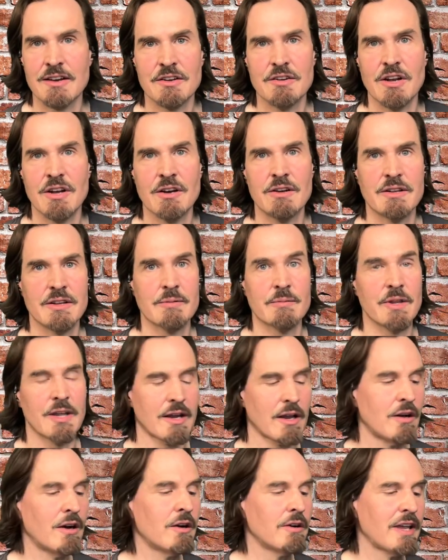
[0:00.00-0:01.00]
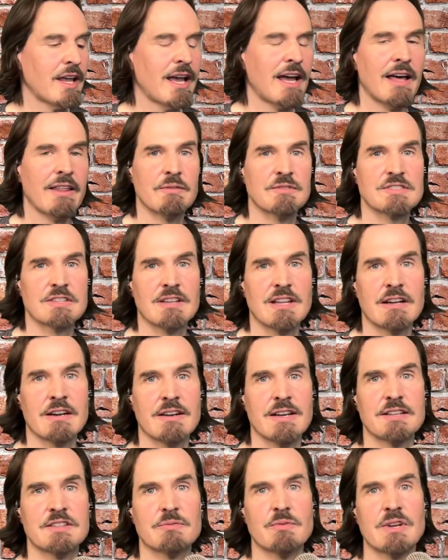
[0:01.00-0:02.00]
You know, and they'd be like, oh, yeah, that was
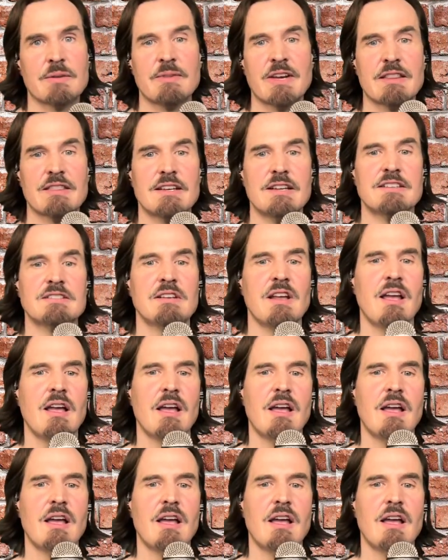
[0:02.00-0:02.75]
hilarious. What about this?